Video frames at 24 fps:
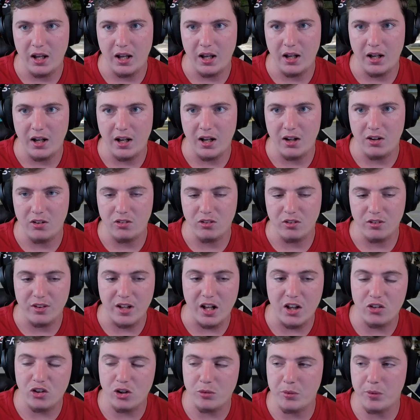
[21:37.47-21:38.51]
And
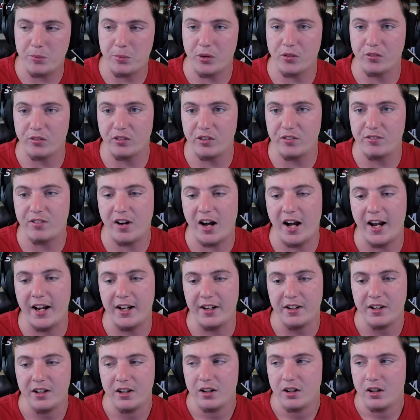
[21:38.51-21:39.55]
that's going to be perfectly
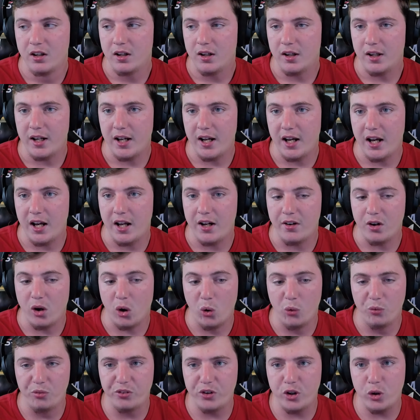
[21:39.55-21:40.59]
fine. And
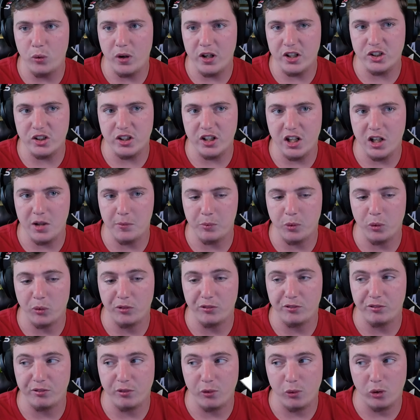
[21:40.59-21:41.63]
hopefully you actually end up
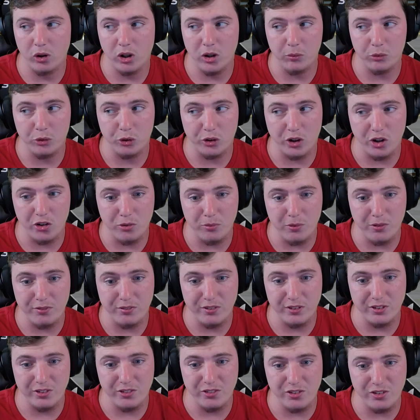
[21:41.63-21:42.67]
going 4. I'm crossing my
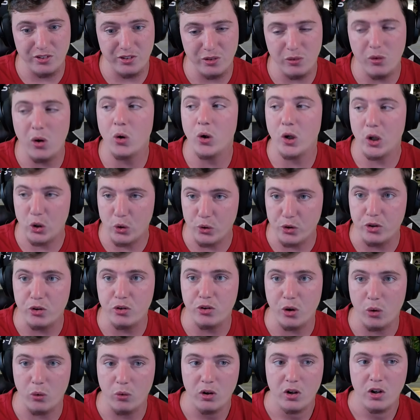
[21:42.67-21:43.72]
fingers you do. Okay, good,
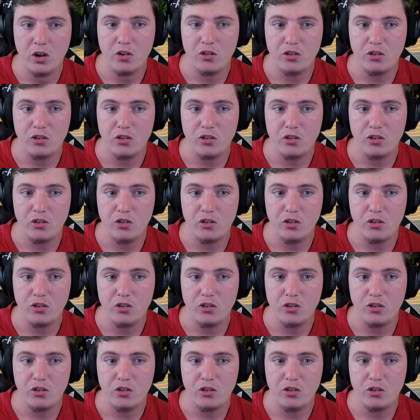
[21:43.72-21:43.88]
you do.